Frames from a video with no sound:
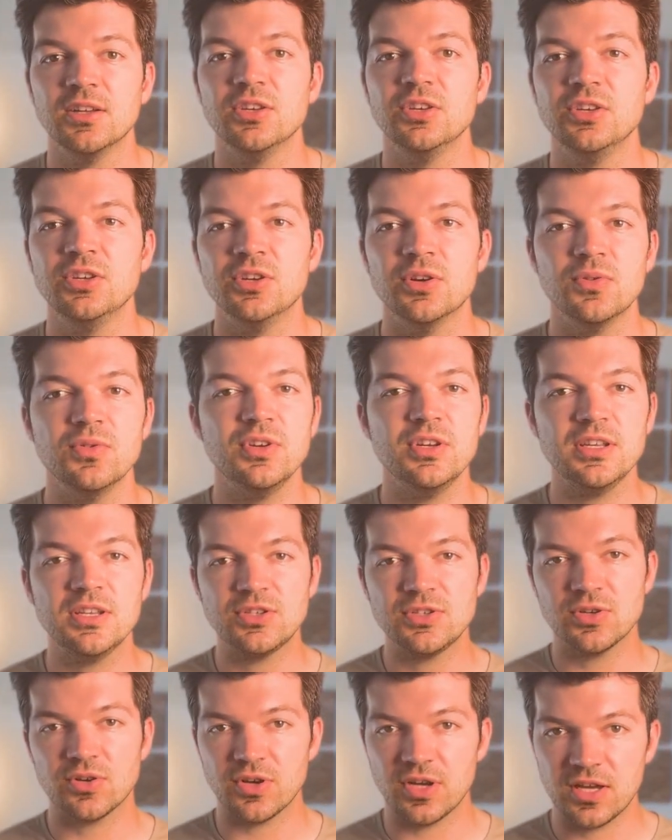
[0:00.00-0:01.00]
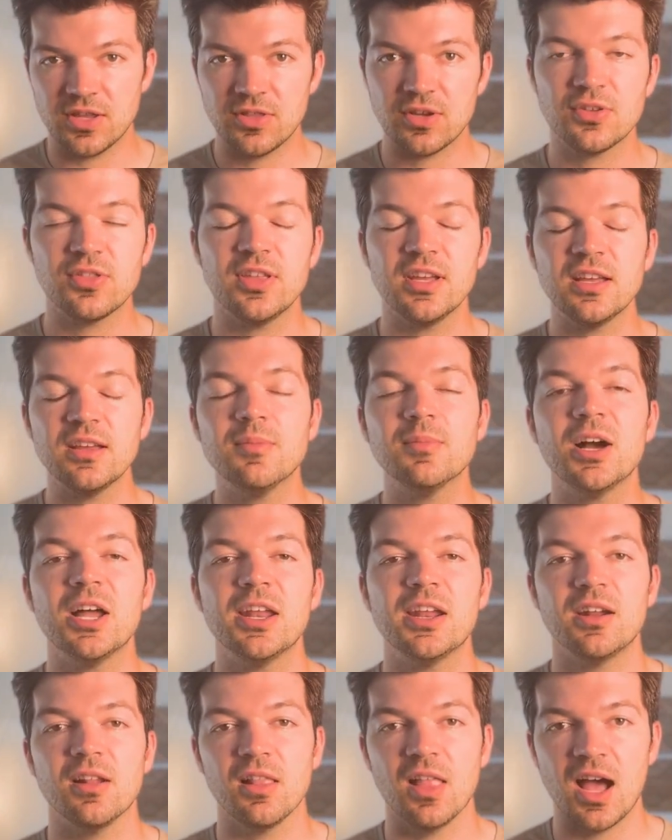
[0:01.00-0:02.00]
you know niche you're in. They're thinking about
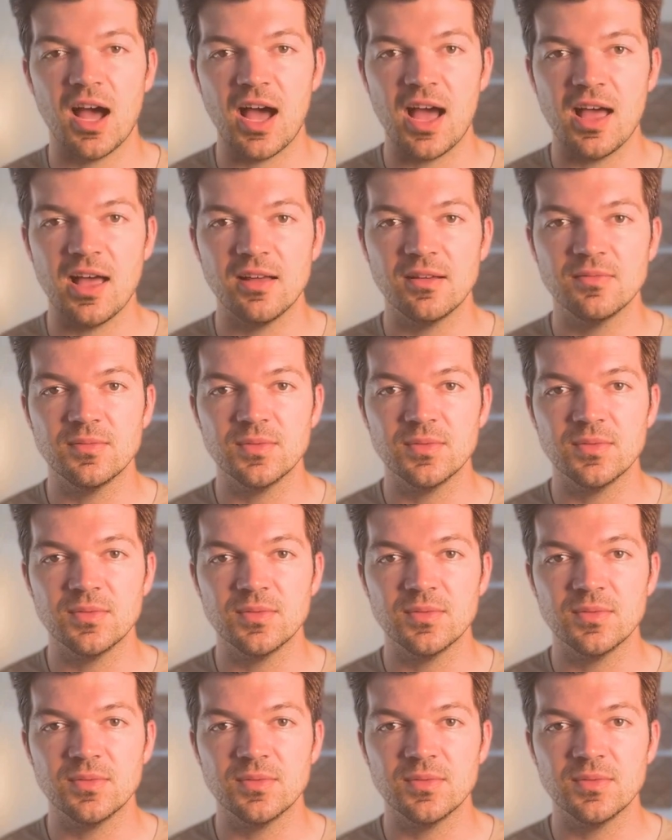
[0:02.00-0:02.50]
it a lot.